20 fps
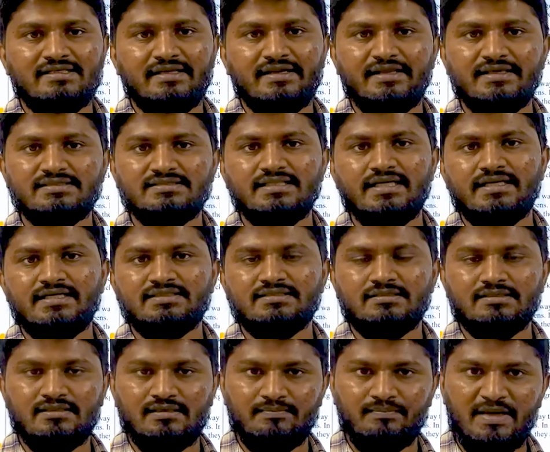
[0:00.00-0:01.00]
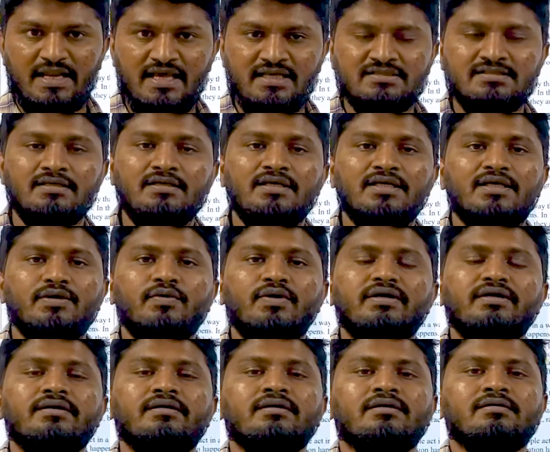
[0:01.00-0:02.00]
race, that is blacks, you
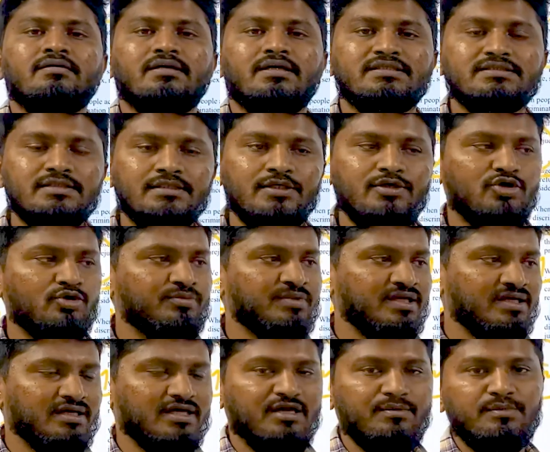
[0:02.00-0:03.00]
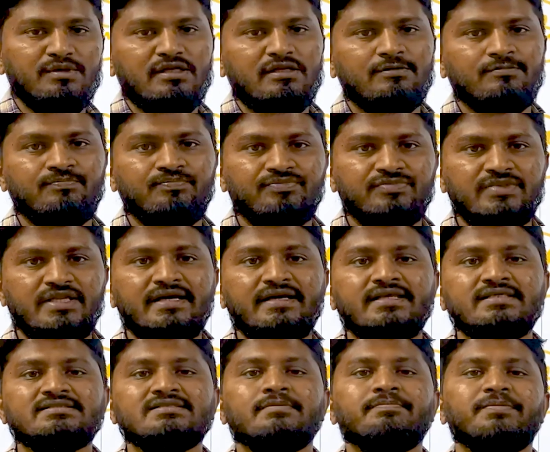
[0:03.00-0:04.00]
are considered to be criminal. That
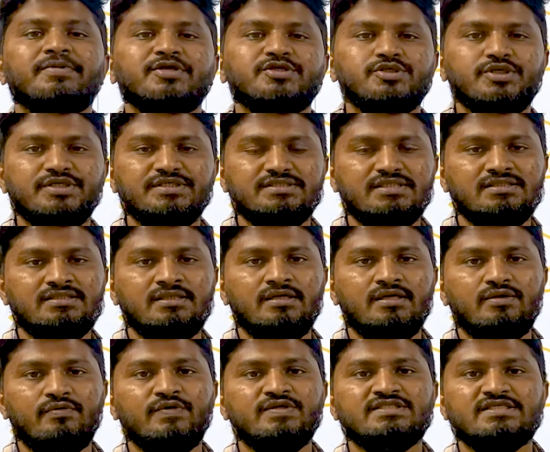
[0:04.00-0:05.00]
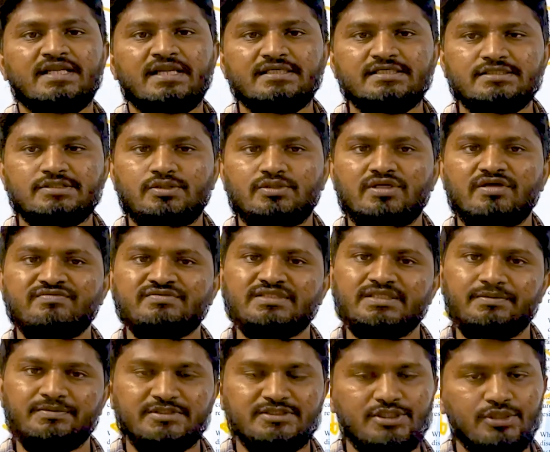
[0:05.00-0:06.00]
is the prejudices which arises out of
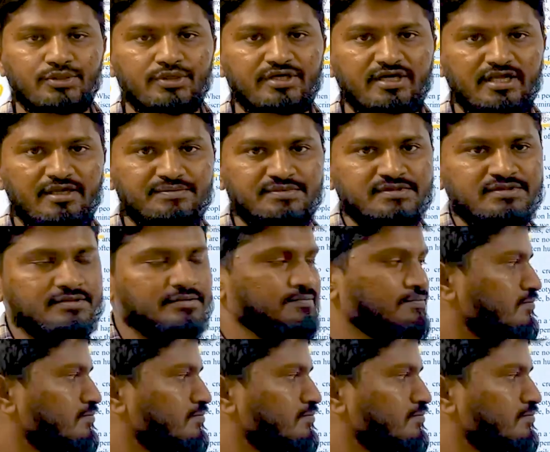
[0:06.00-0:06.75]
stereotypes.